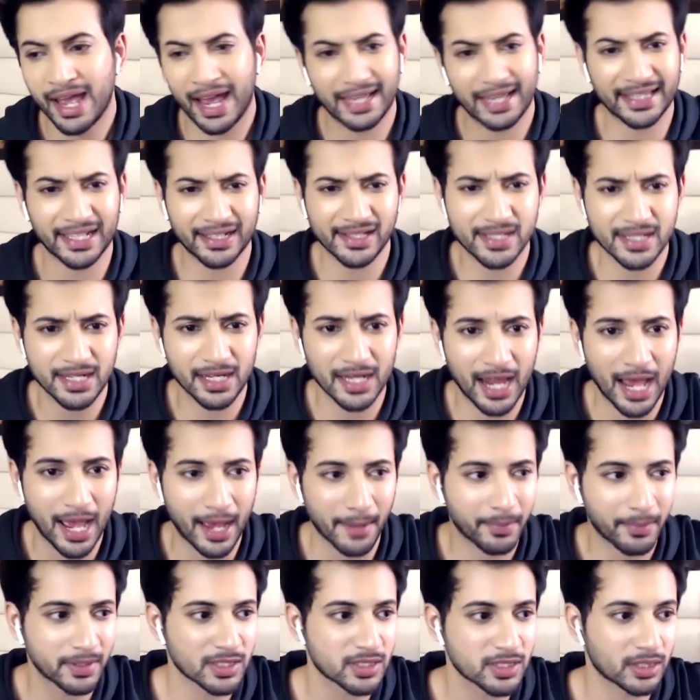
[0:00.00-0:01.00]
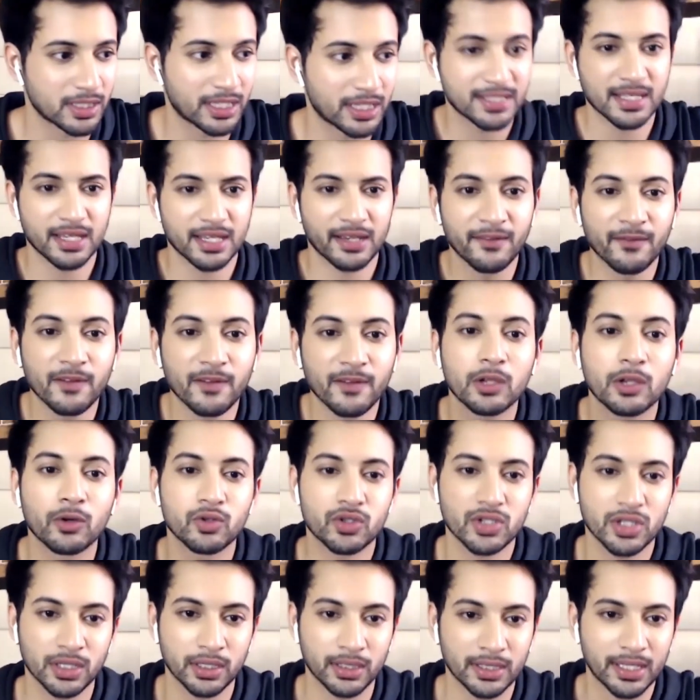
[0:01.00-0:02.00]
And that still happens. So there's
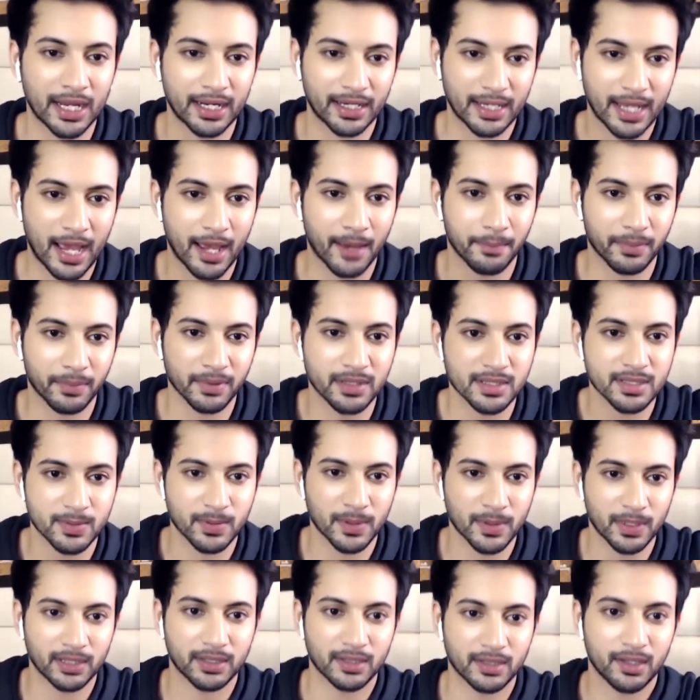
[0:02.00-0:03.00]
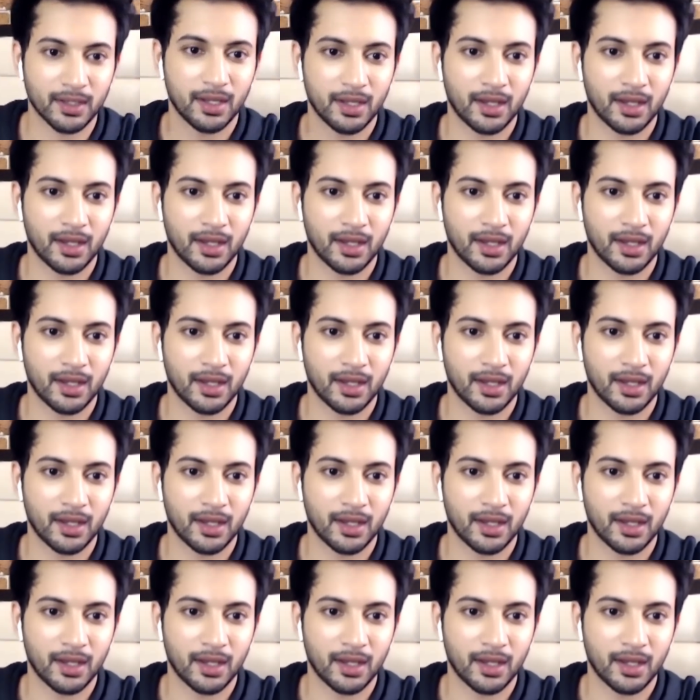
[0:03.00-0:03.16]
evolution that happens with